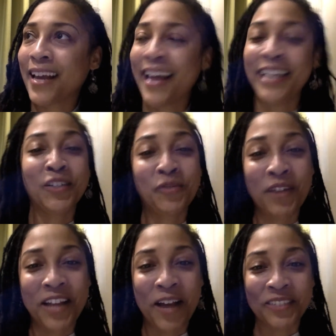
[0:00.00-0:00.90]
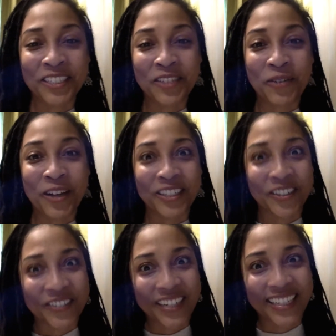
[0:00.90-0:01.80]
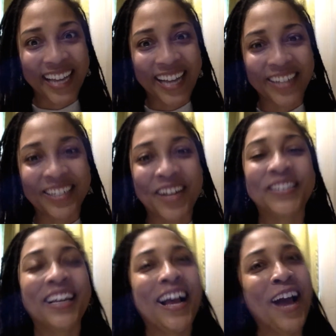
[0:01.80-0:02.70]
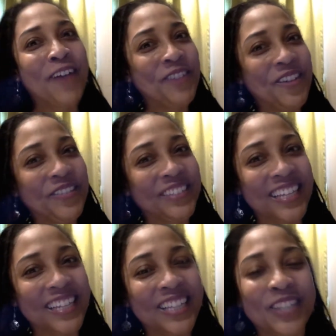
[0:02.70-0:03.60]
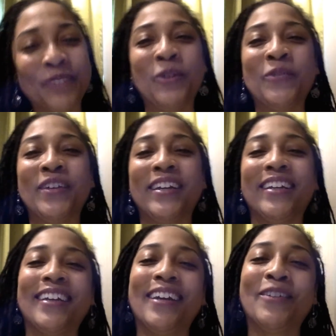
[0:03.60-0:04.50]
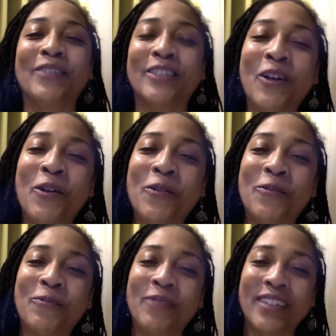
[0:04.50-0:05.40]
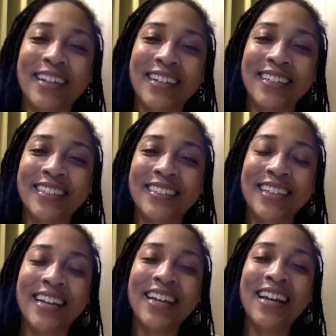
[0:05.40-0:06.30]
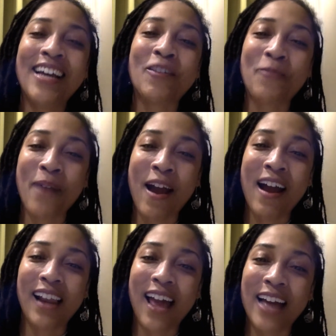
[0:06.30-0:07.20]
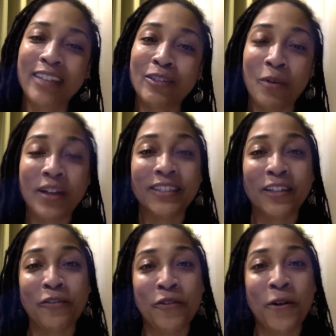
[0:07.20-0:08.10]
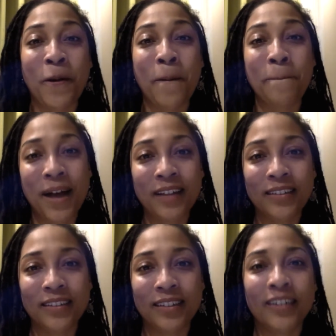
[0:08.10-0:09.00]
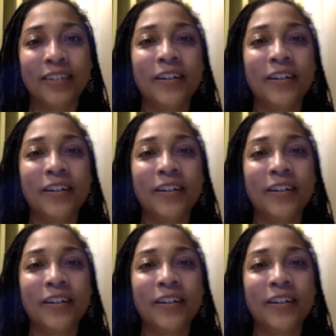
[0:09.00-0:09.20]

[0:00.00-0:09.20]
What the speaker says: And it's funny, I was just watching Green Lantern. I was like, I've never seen this movie. It was dope because the parallax was a fear monster.